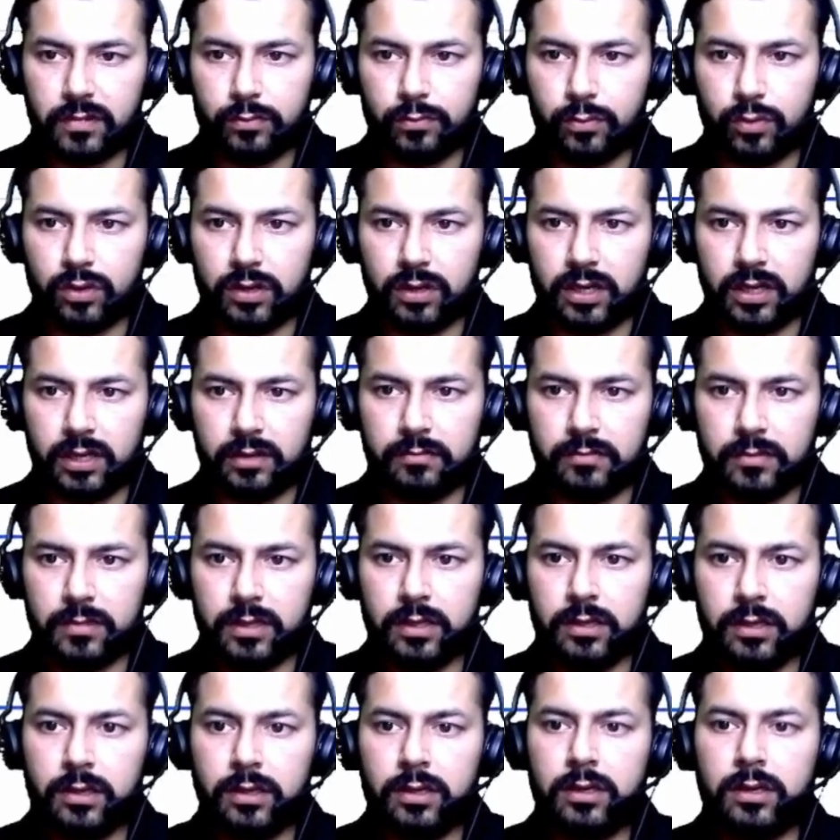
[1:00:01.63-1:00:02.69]
more time.
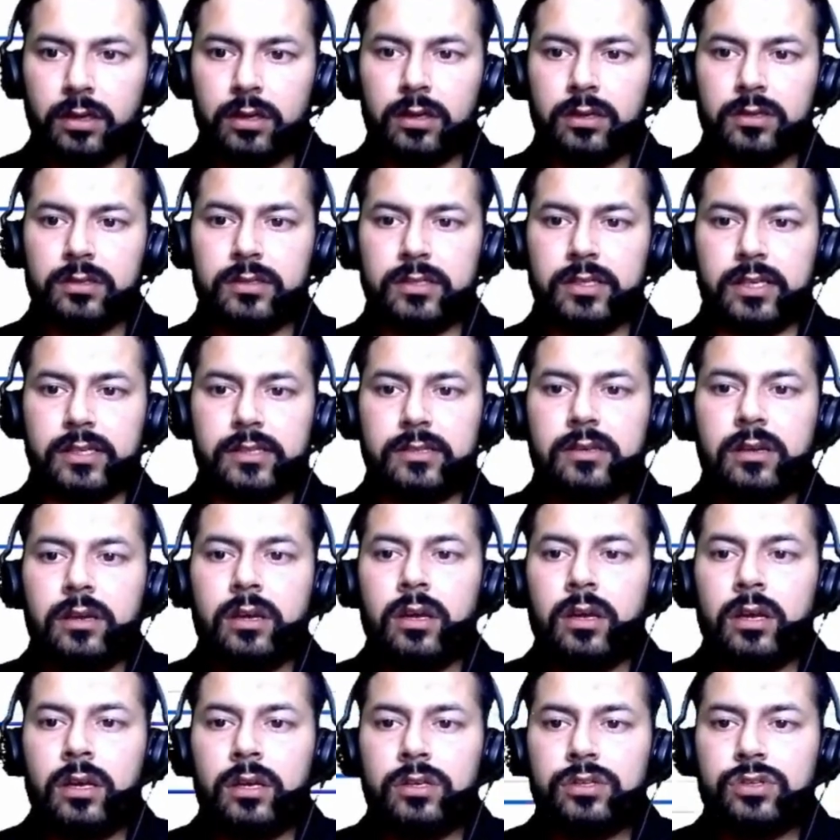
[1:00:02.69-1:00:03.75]
Yes.
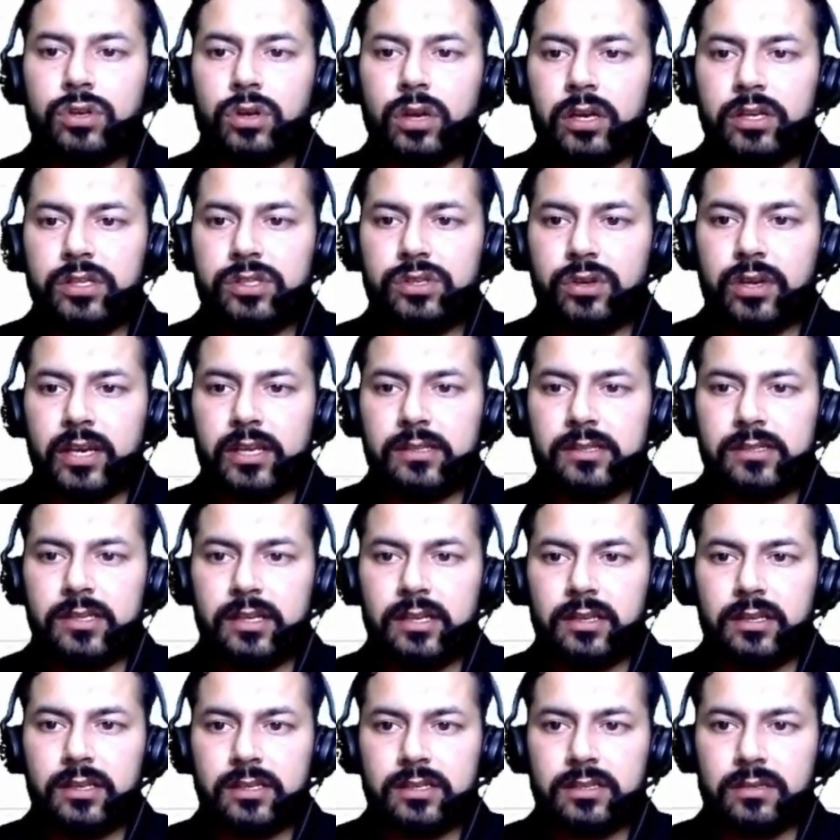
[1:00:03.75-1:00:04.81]
So now as you can see,
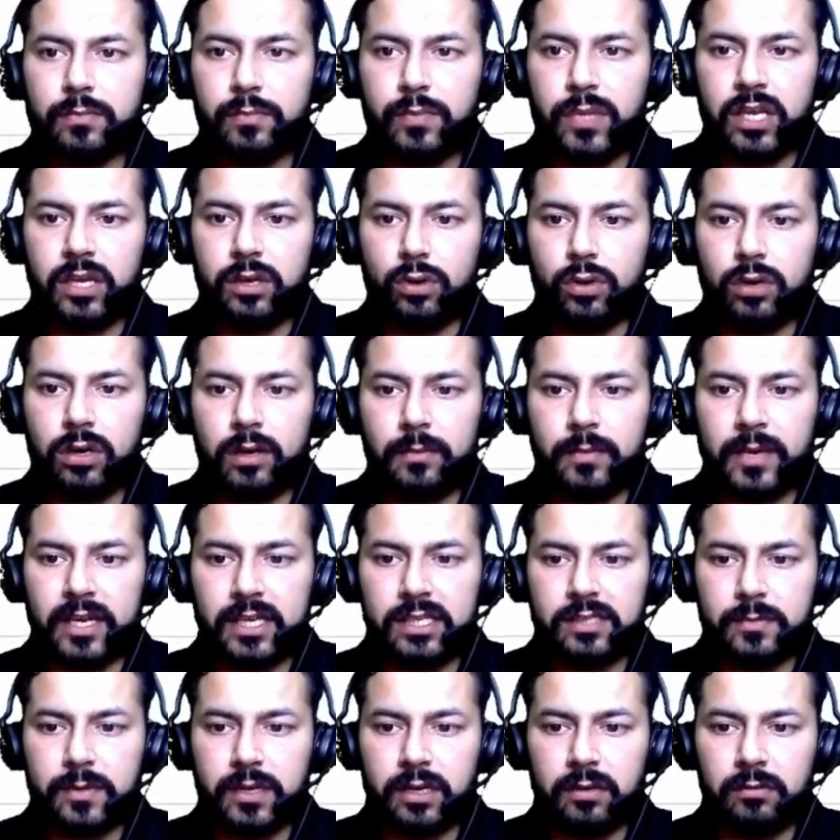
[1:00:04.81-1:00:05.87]
this B column has
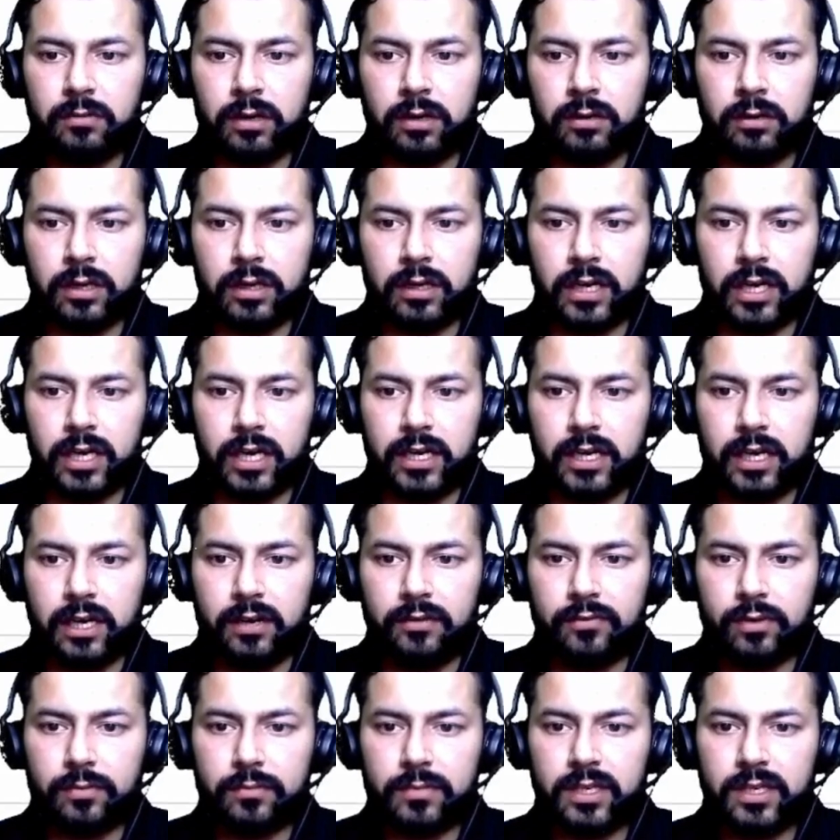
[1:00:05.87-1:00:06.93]
been deleted
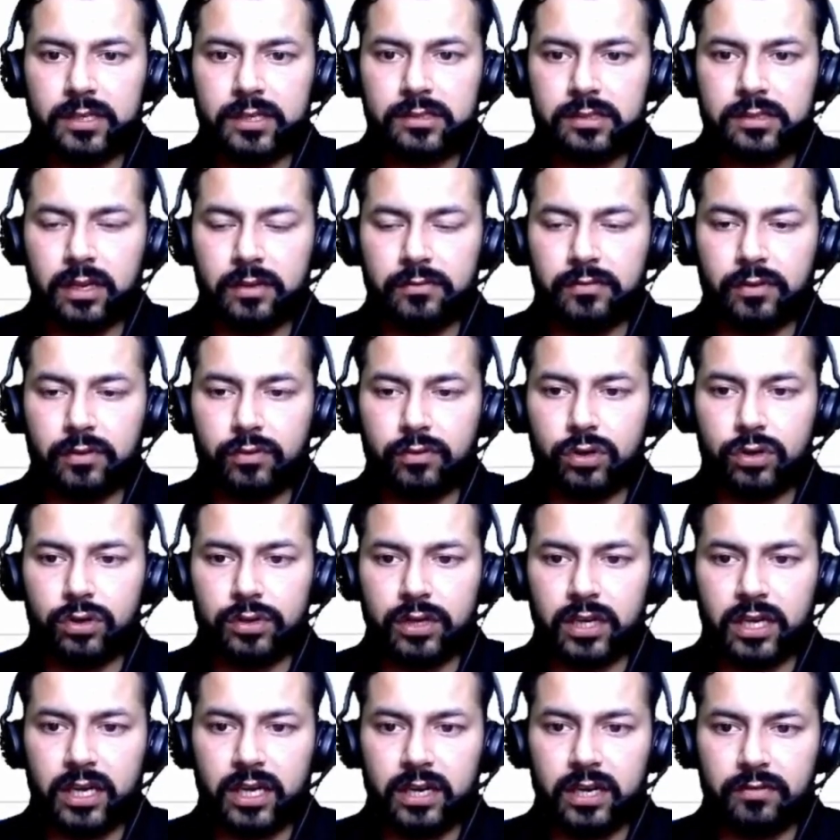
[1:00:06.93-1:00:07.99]
from this. If you want to
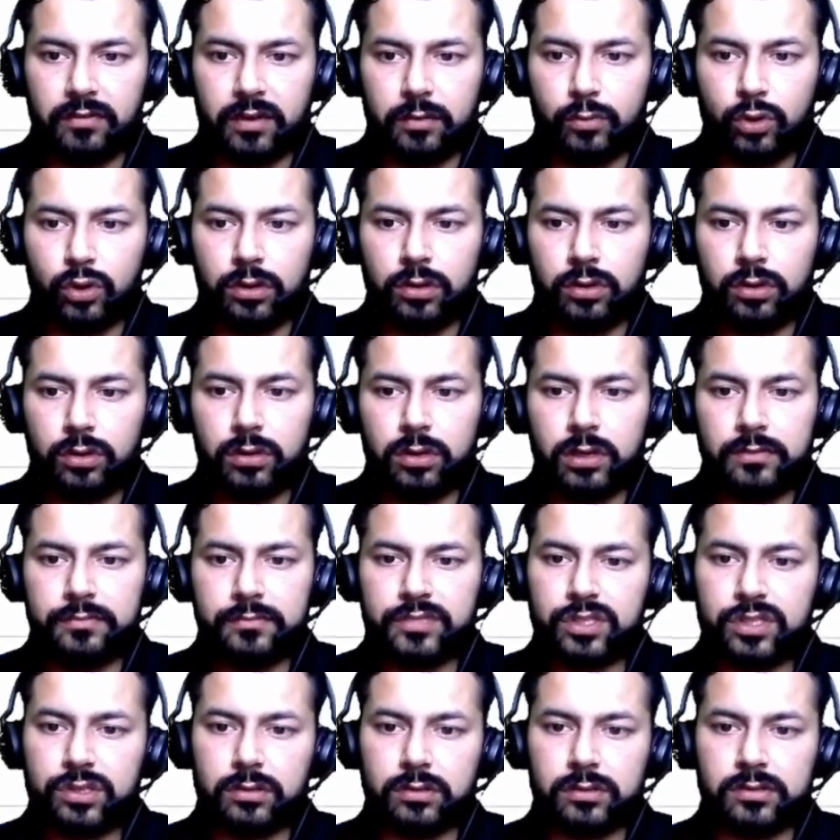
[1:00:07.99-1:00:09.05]
delete one more column,
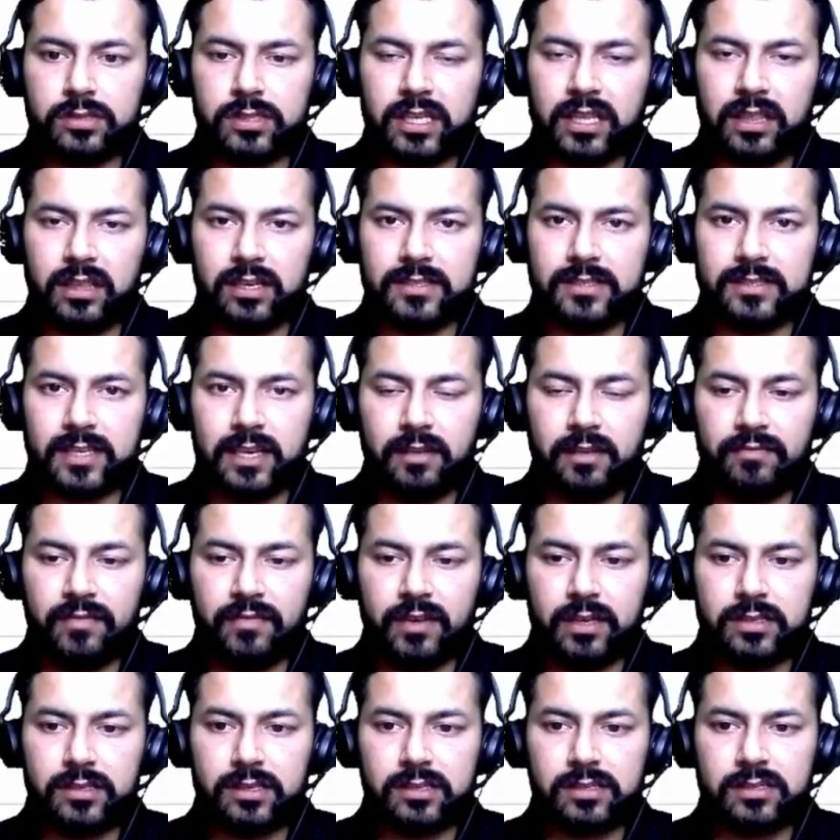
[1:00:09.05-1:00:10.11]
so in the same way,
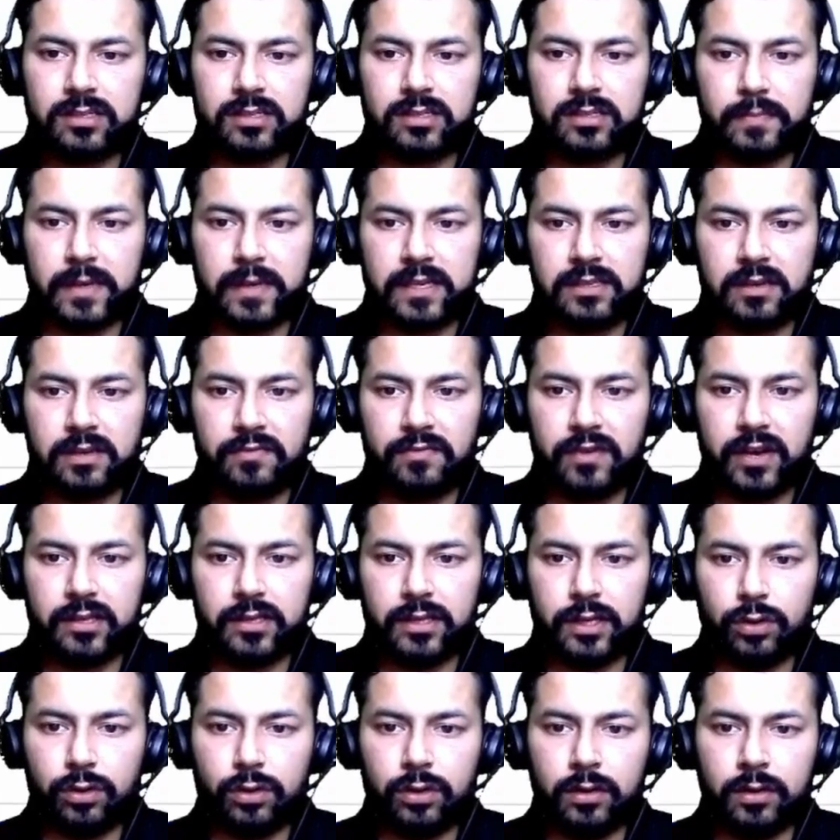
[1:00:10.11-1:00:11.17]
just specify the
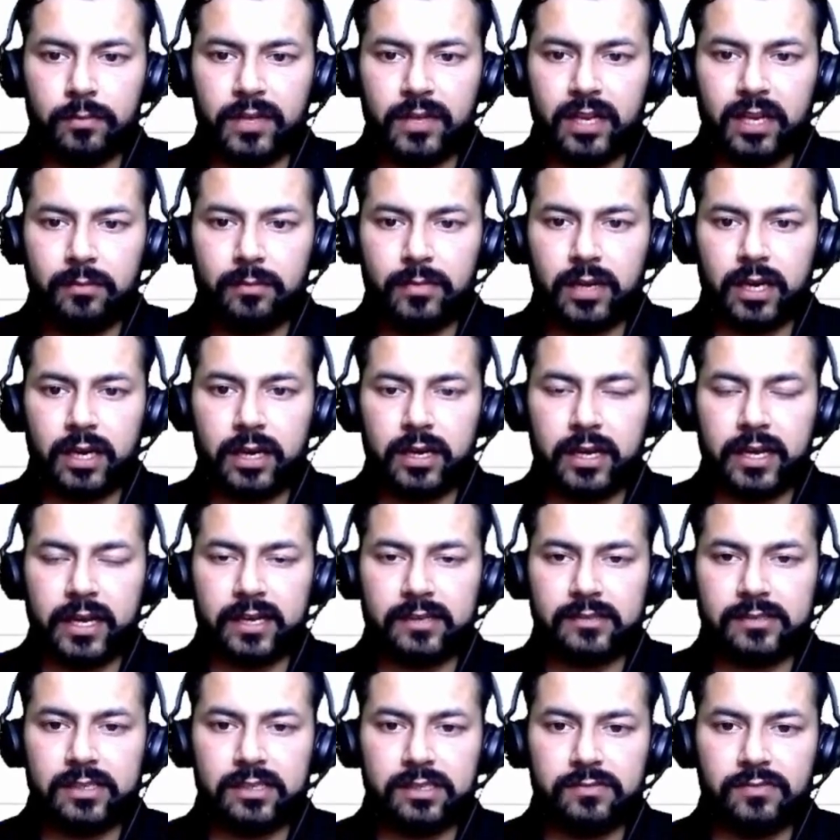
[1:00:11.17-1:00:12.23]
column name and
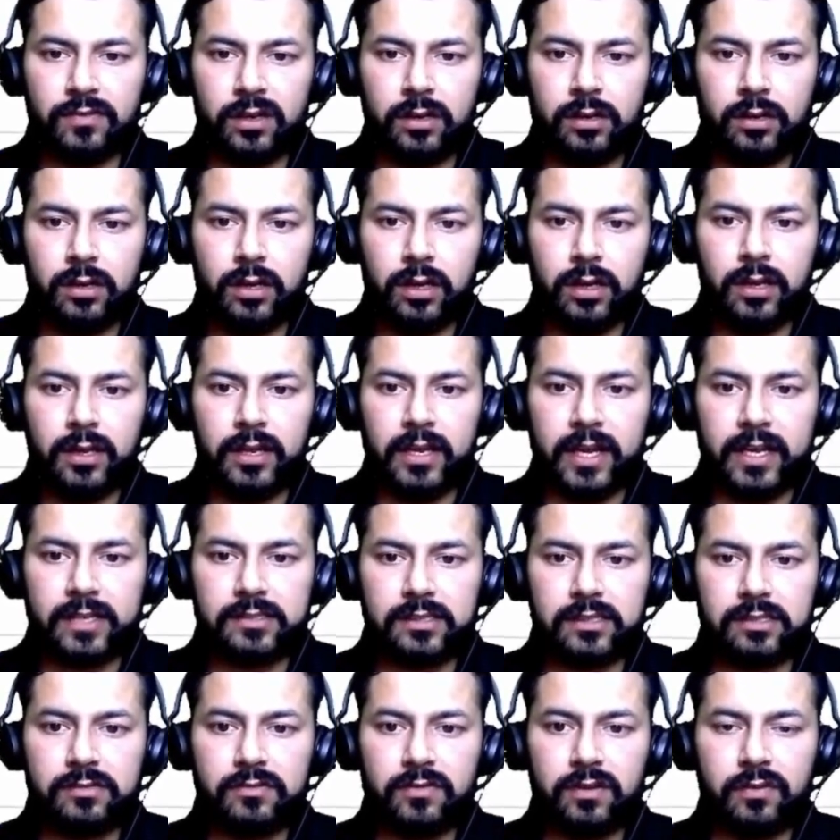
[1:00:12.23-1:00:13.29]
X is 1. X
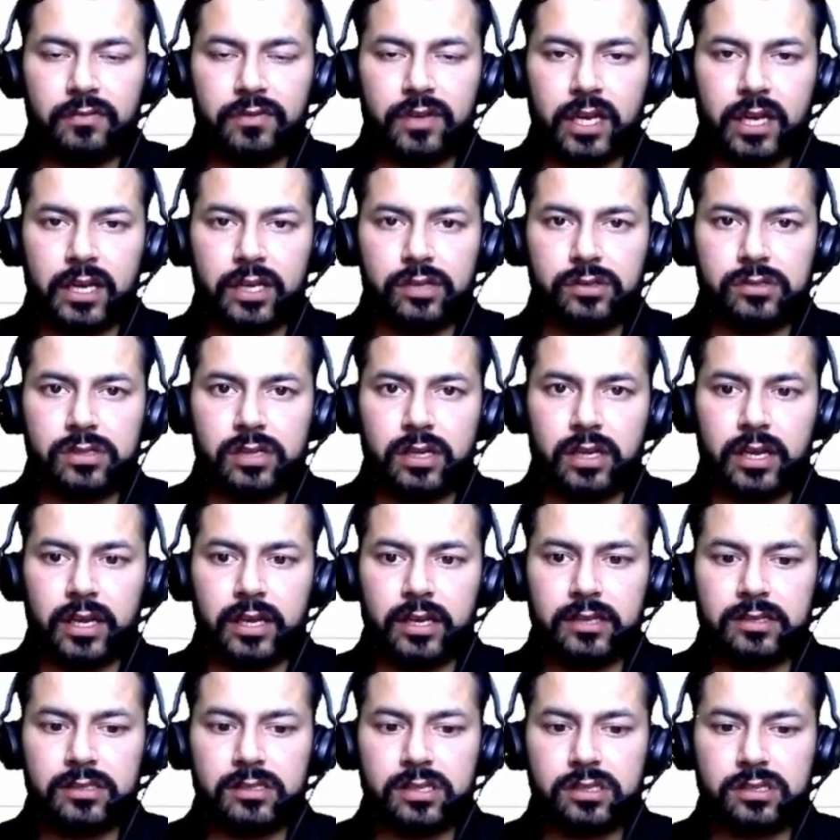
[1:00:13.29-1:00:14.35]
is 1 we are using here
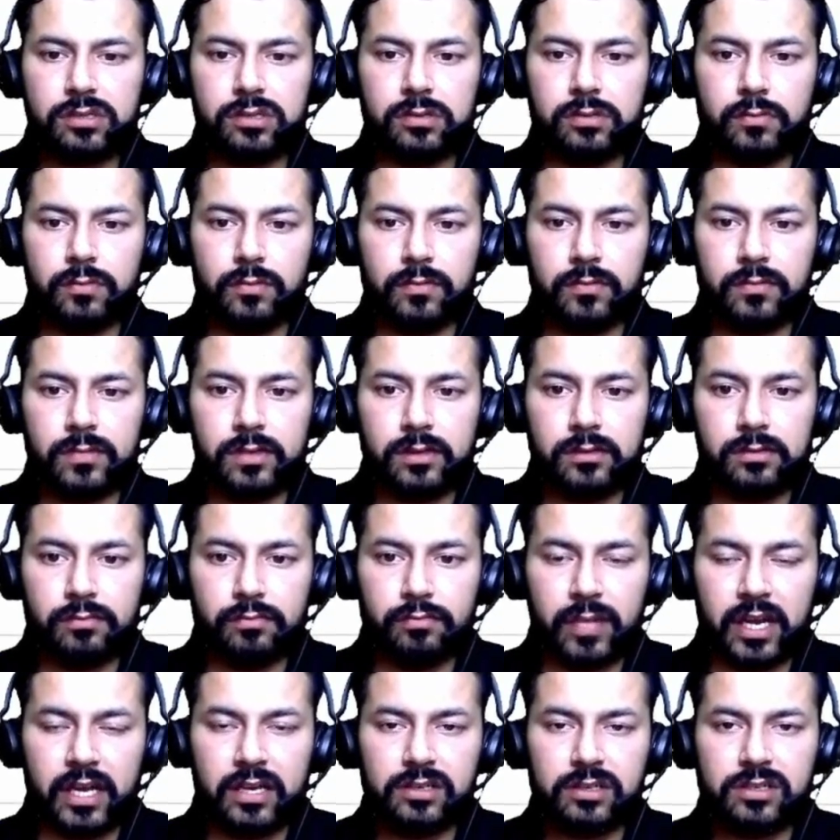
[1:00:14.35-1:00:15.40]
just to
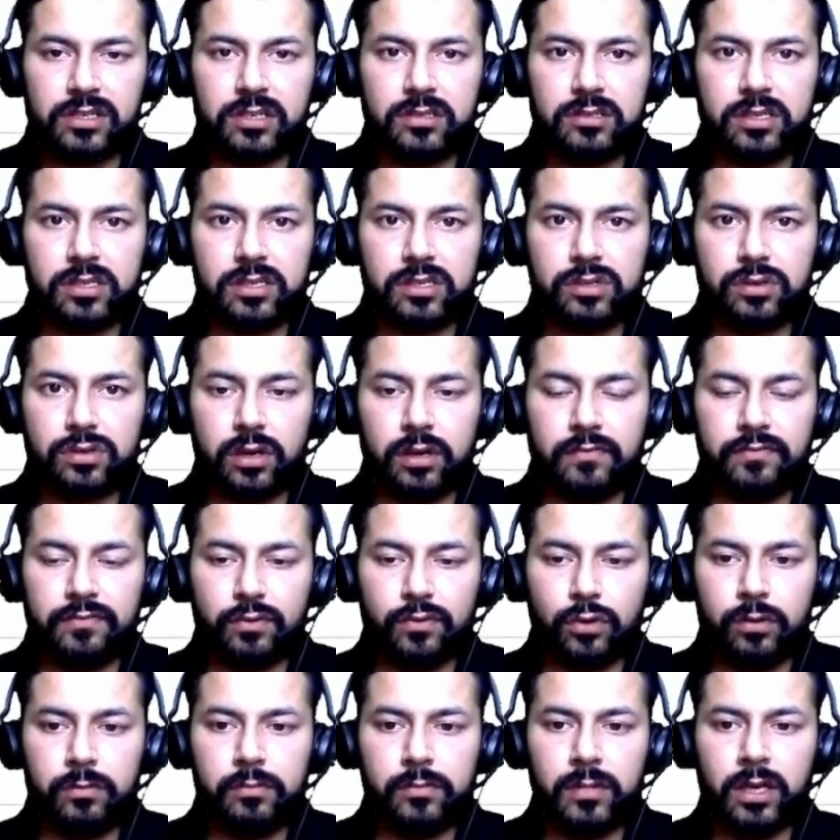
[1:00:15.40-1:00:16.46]
mention, just to
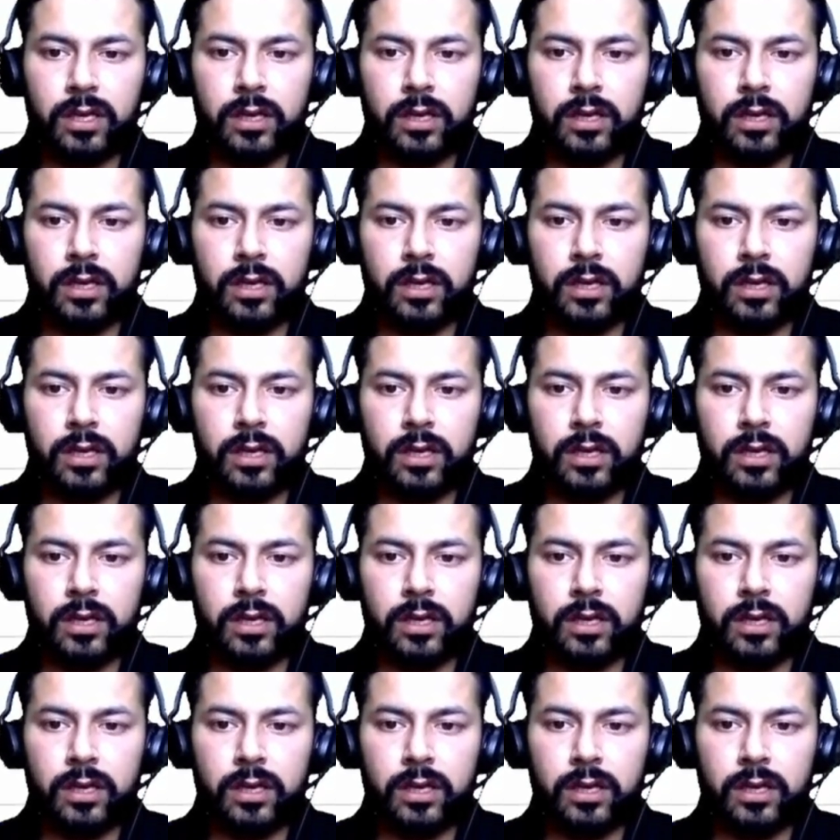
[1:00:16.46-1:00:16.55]
inform